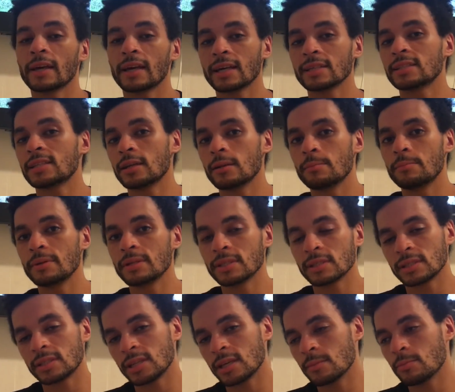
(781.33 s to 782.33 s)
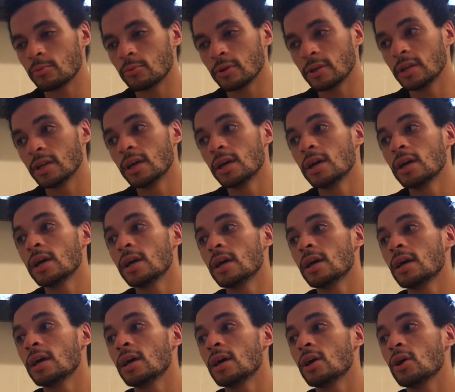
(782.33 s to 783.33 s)
like I said, a business standpoint.
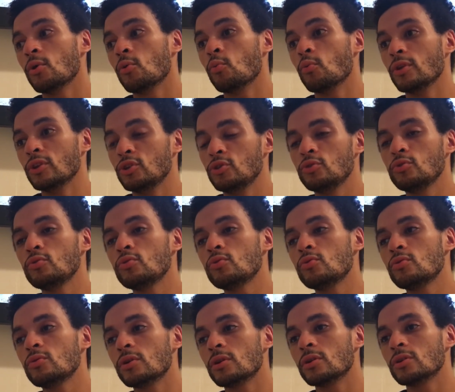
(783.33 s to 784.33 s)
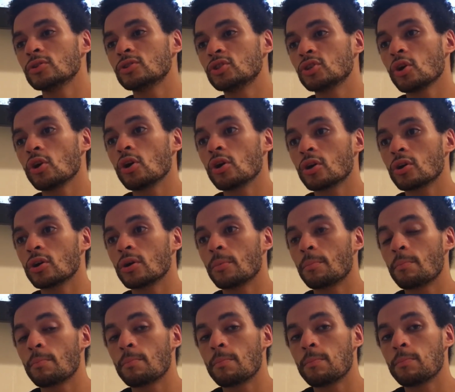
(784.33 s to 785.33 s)
When you talk
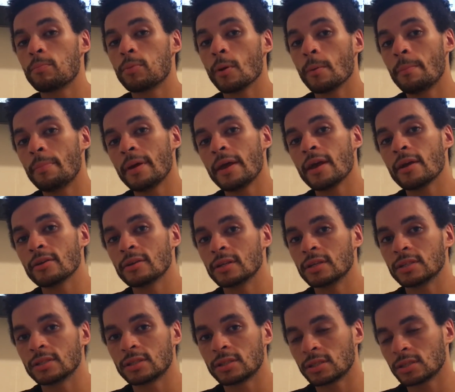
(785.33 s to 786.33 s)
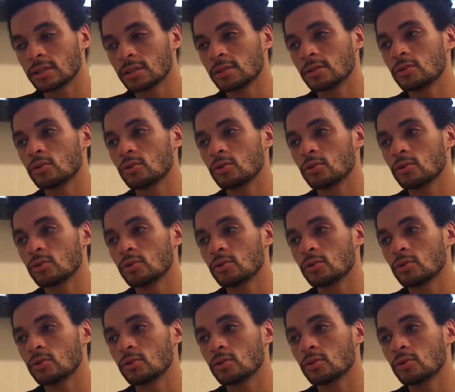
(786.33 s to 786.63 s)
preparedness,